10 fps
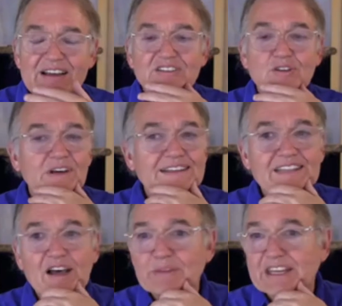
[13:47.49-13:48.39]
So what I
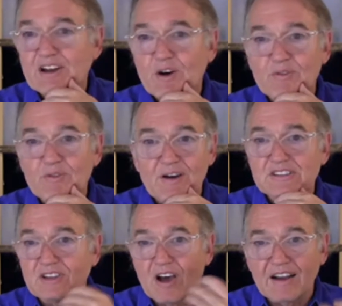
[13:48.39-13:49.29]
tell men over and over,
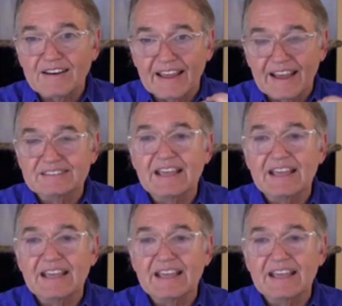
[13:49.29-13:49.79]
talk less,